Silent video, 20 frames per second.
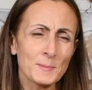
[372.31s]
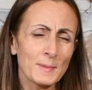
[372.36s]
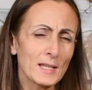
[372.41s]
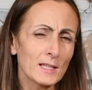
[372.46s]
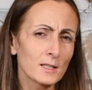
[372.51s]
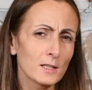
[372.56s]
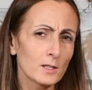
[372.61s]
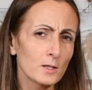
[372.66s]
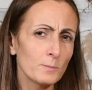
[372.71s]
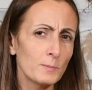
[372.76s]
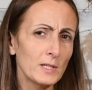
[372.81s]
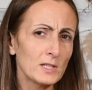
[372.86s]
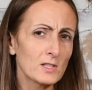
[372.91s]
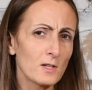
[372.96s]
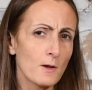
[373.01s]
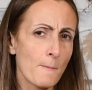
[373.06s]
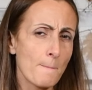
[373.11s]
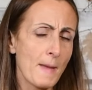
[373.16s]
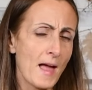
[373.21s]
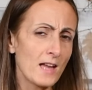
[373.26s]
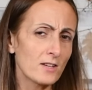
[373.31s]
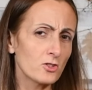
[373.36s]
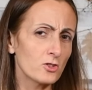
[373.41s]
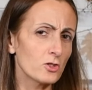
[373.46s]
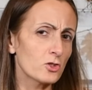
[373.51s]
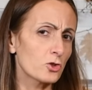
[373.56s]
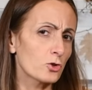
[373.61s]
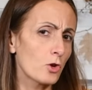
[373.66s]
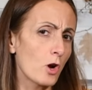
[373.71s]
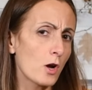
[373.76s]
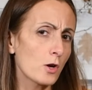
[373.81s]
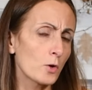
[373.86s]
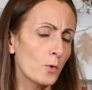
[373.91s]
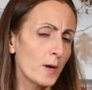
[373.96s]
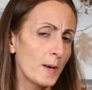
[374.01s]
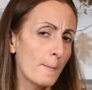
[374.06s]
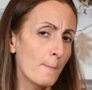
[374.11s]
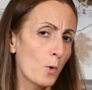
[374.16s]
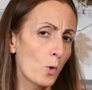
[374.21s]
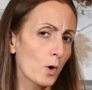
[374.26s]
me a little bit to imagine the straw
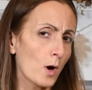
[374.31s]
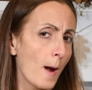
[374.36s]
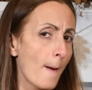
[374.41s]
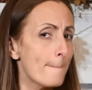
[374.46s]
going more